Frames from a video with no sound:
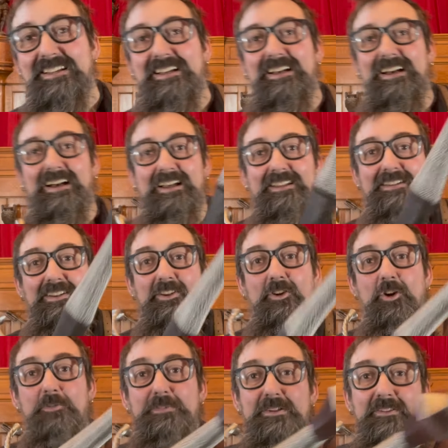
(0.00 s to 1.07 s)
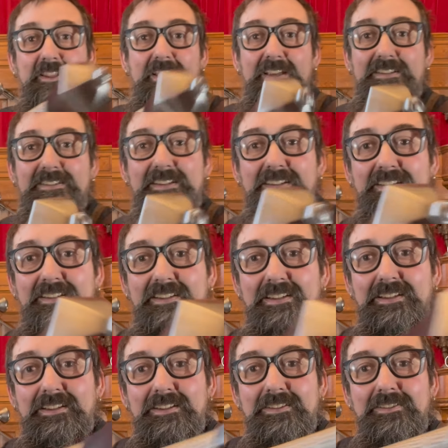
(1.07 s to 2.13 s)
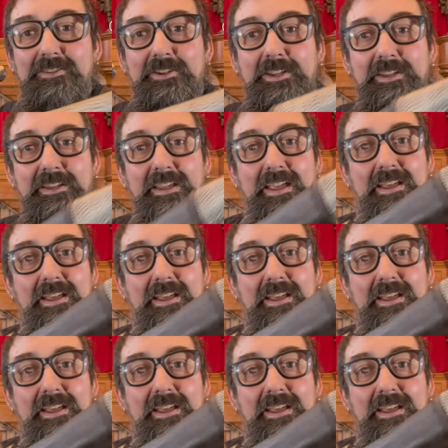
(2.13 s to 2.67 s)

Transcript: Hope you liked looking